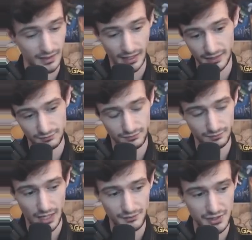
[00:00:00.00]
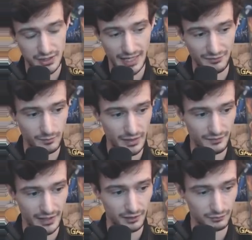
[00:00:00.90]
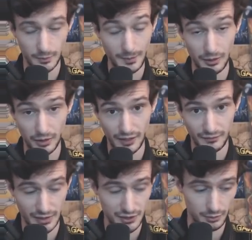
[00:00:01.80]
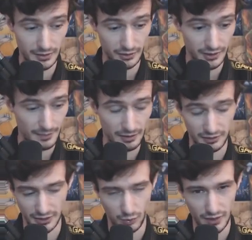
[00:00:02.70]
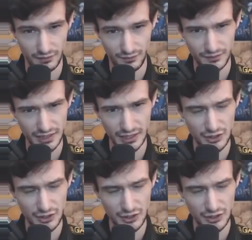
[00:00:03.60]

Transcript: I obviously haven't been a fan of RWBY my whole life because RWBY only came out in like 2015,